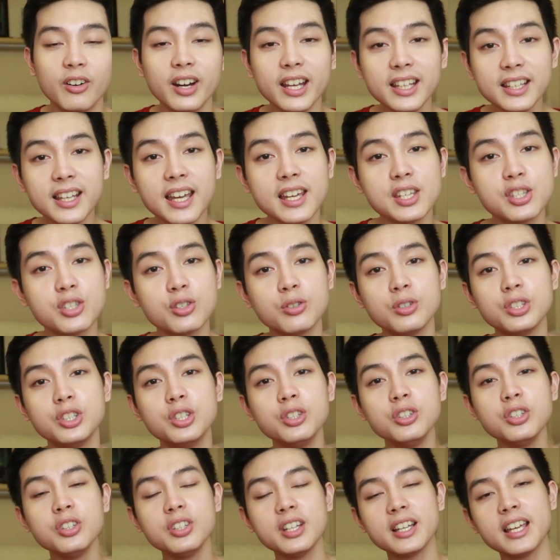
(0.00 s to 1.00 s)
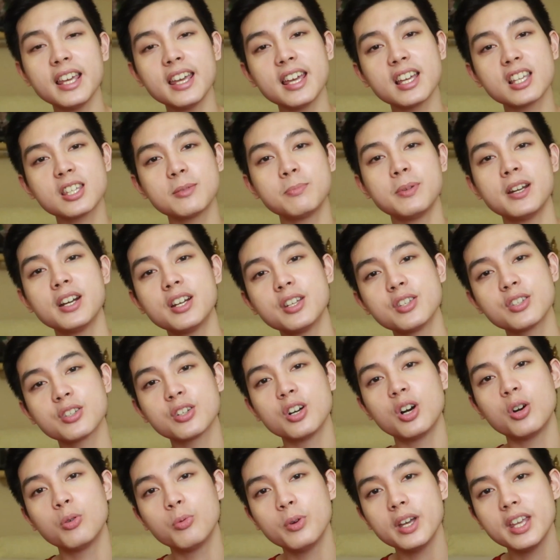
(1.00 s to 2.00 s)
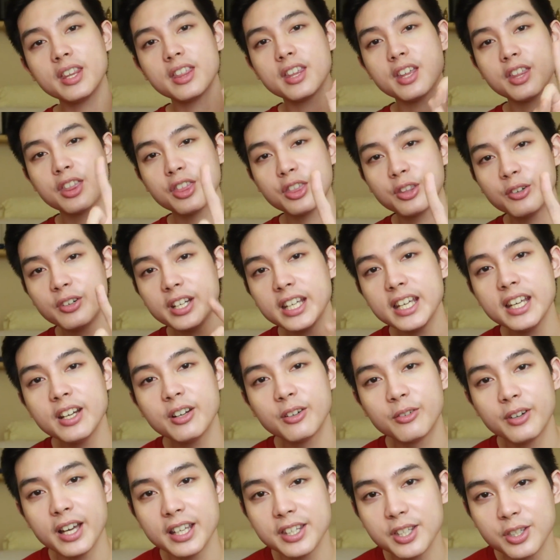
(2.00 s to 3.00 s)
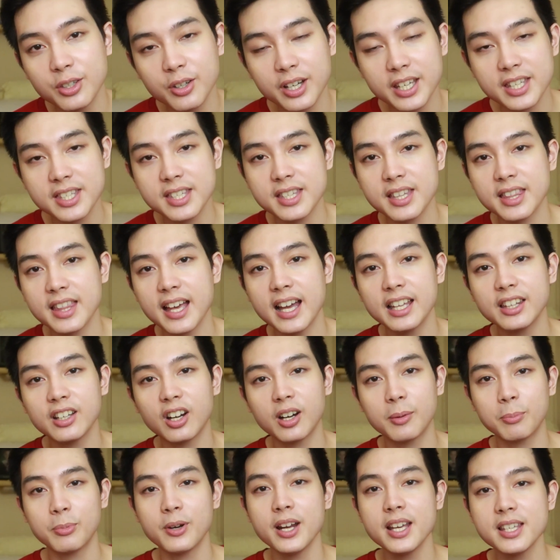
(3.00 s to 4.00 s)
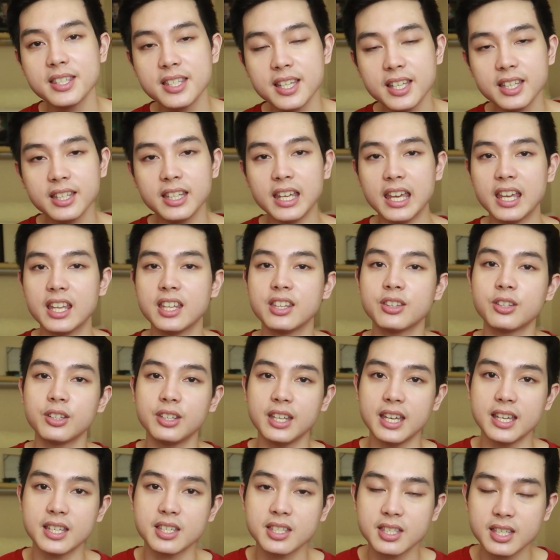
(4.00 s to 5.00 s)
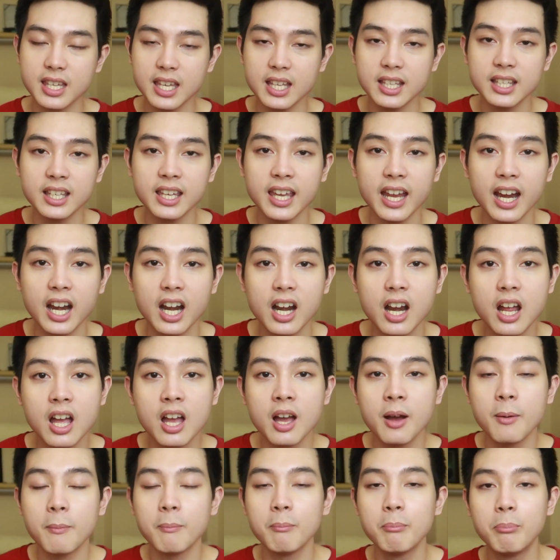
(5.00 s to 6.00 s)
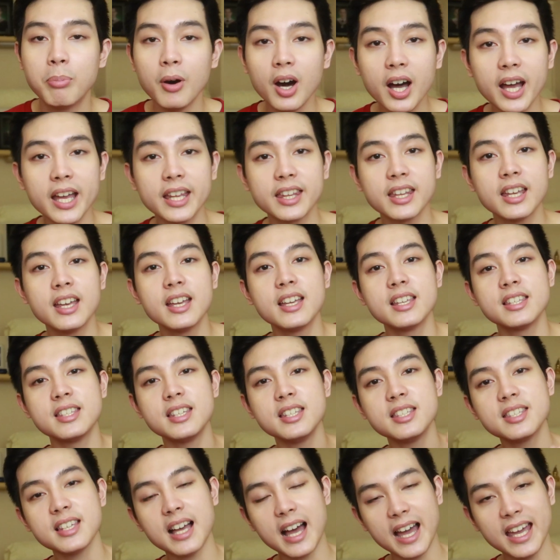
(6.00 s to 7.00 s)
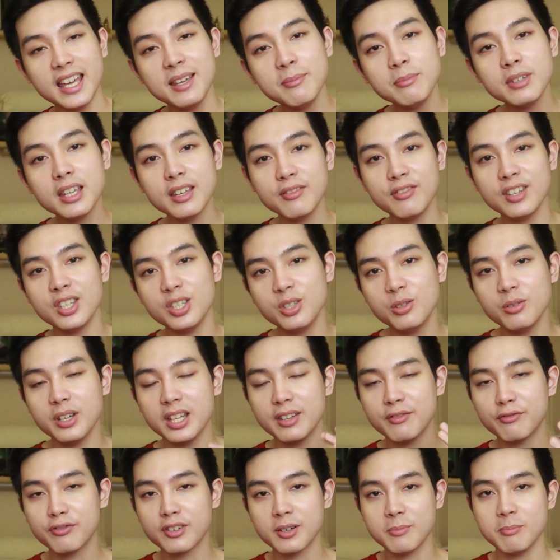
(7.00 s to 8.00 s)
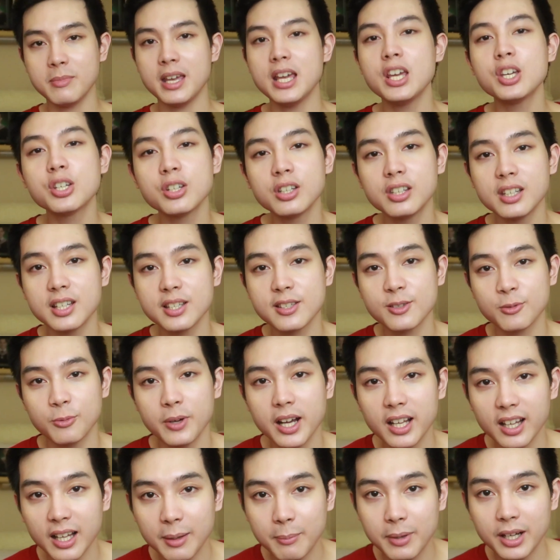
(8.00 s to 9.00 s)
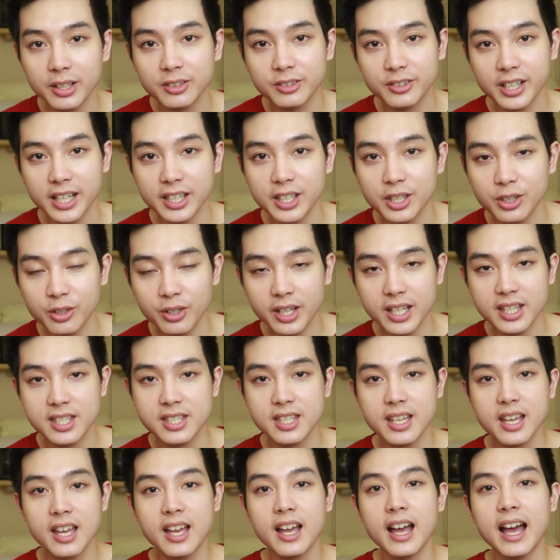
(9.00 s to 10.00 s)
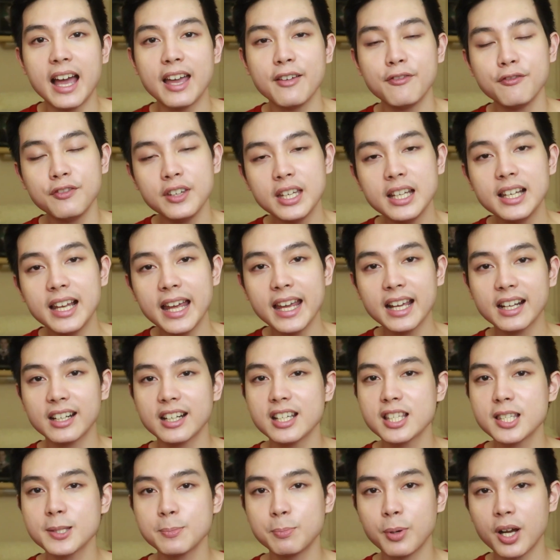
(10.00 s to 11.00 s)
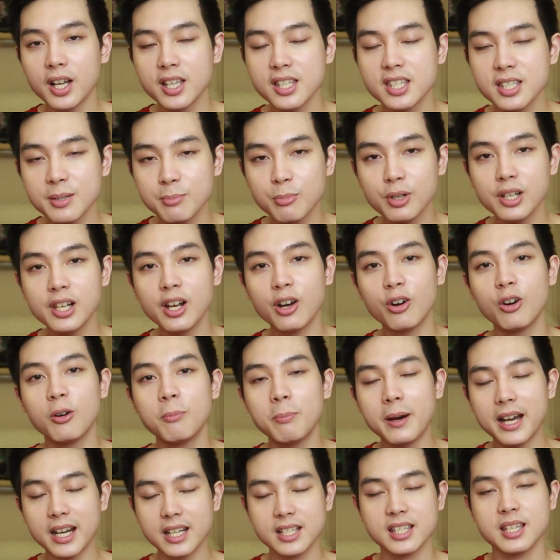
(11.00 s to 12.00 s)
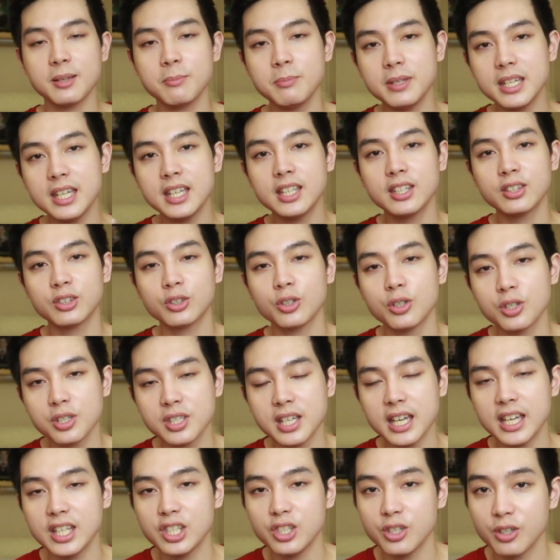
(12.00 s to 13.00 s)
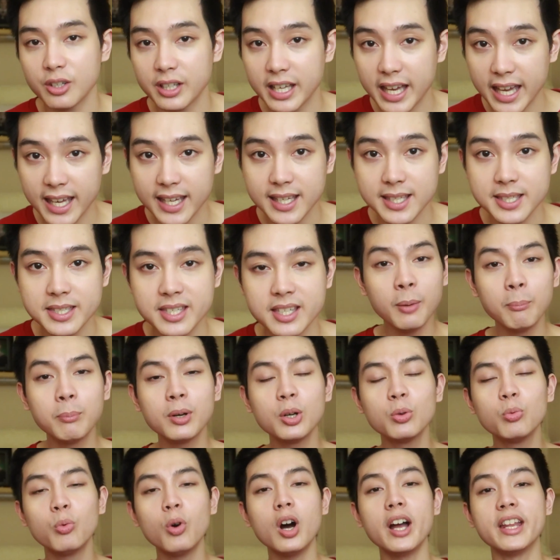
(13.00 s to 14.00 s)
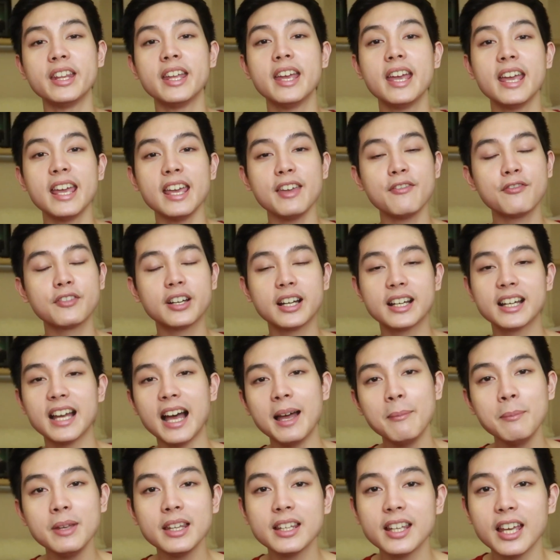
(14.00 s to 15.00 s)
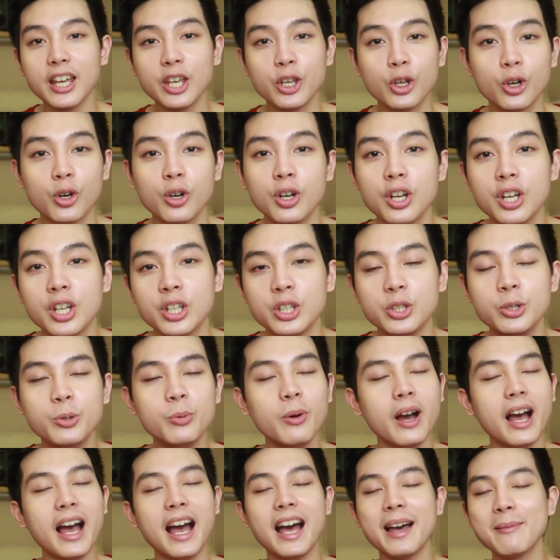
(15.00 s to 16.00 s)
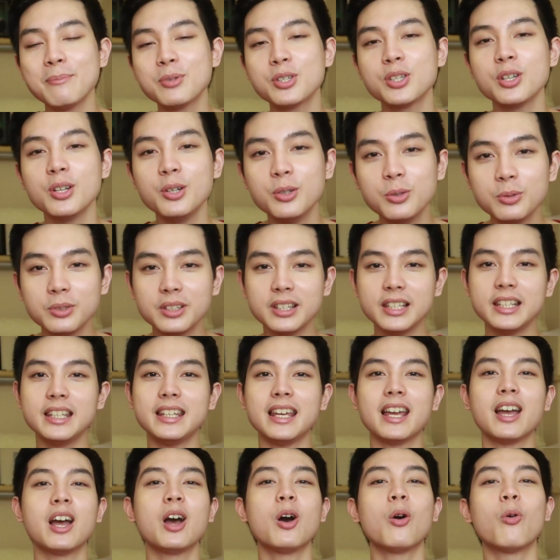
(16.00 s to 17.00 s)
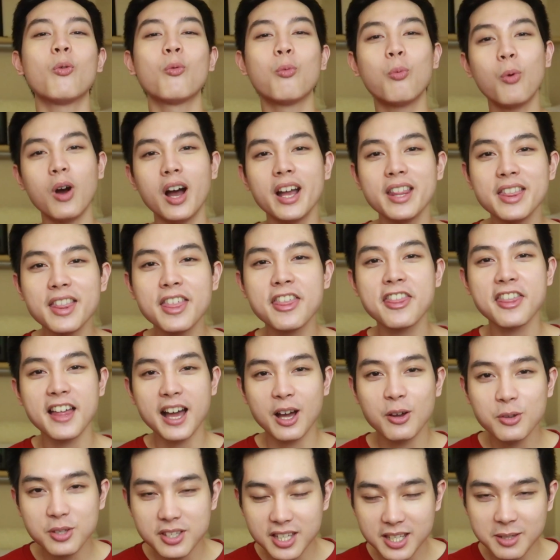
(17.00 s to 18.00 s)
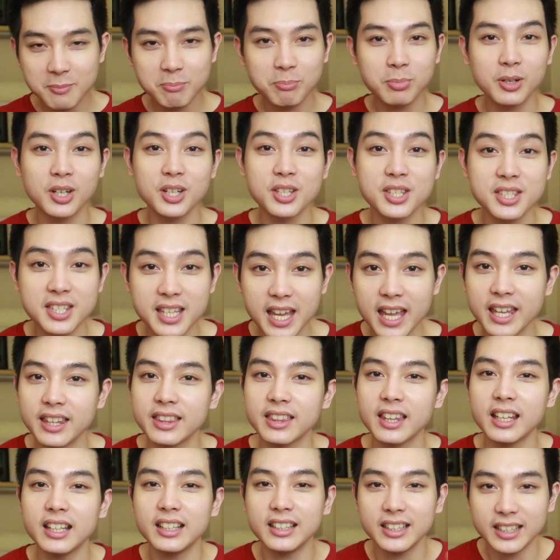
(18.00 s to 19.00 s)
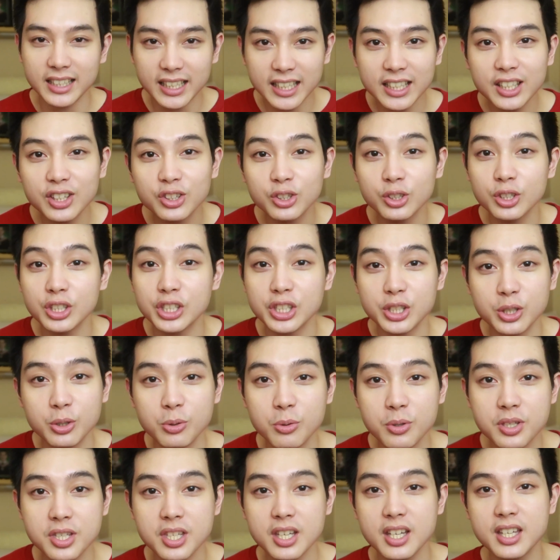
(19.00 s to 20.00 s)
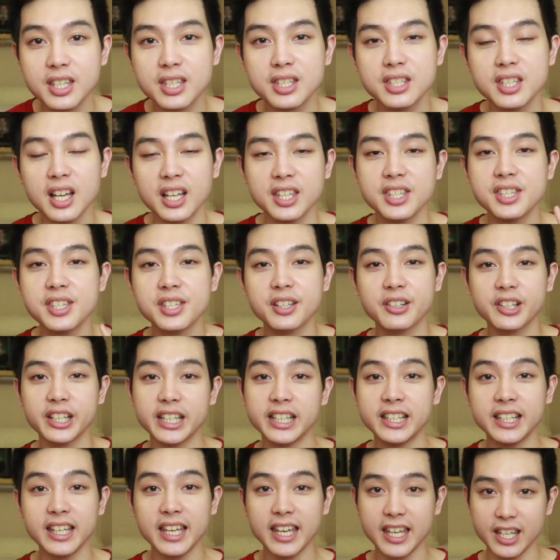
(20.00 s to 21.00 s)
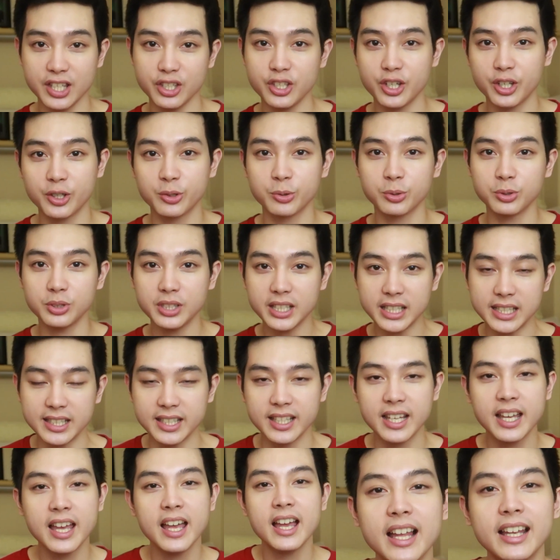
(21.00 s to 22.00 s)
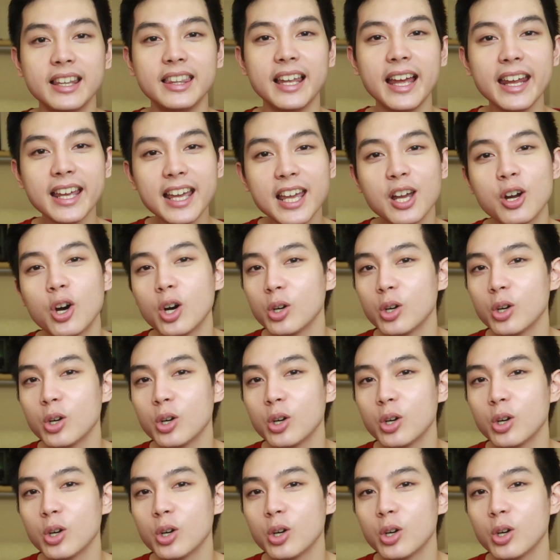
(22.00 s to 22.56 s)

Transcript: Alright guys, so yun yung naging experience ko with 3 retinoids that are present in today's skincare. But since I am giving you information as well about retinoids, I feel like responsible ako para sabihin to sa inyo, guys. Number 1, if gagamit kayo, you absolutely 1000% need to use sunscreen in your routine. Like I